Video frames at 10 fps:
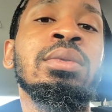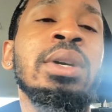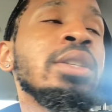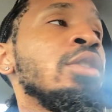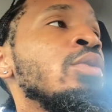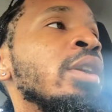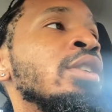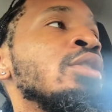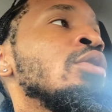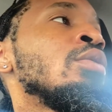I know you out
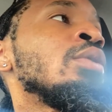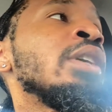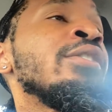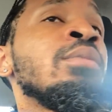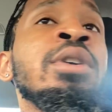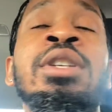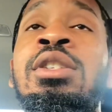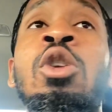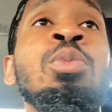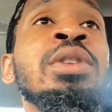there doing whatever, but it's
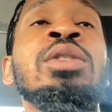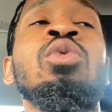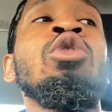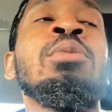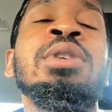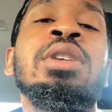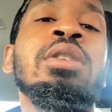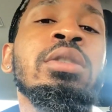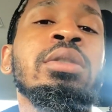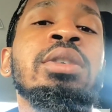open, it's warm in
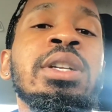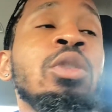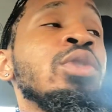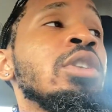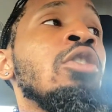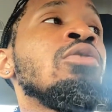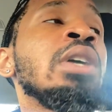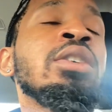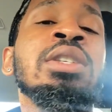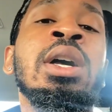here. I know it's cold
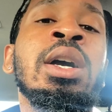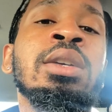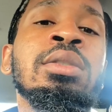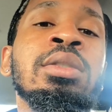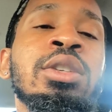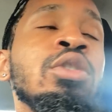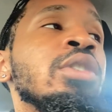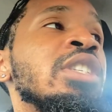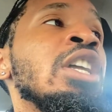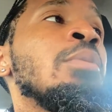outside. You don't
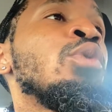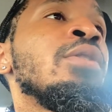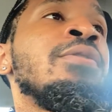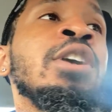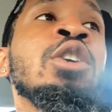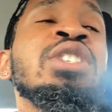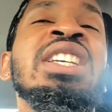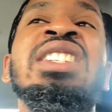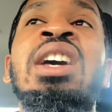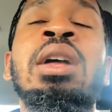stumble and fail
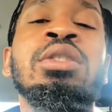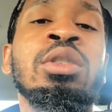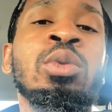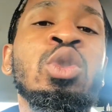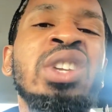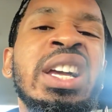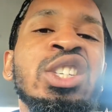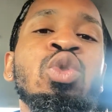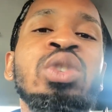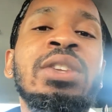10 times in a row last
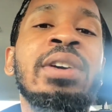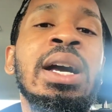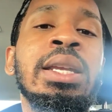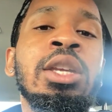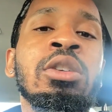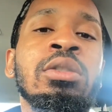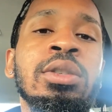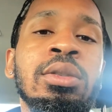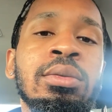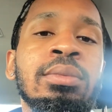25 years.